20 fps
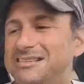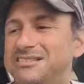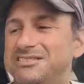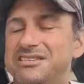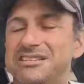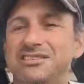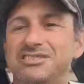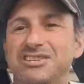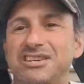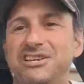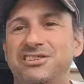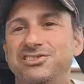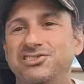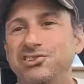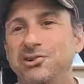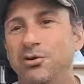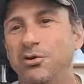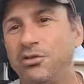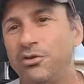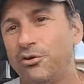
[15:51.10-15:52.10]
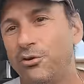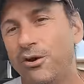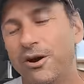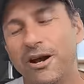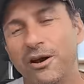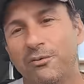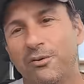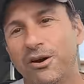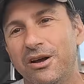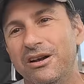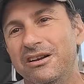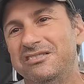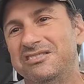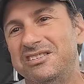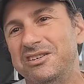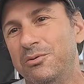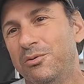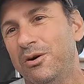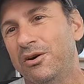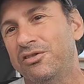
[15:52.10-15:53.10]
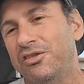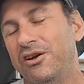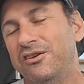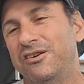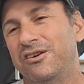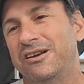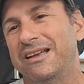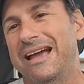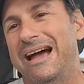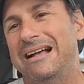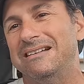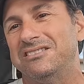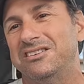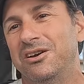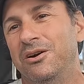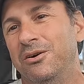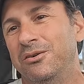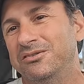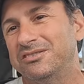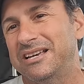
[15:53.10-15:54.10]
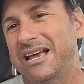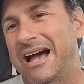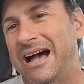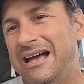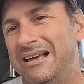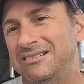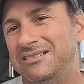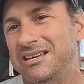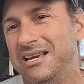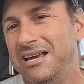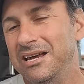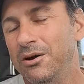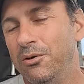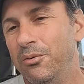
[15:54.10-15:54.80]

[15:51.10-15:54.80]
This is issue three. We're going to see where Thundercats goes, guys.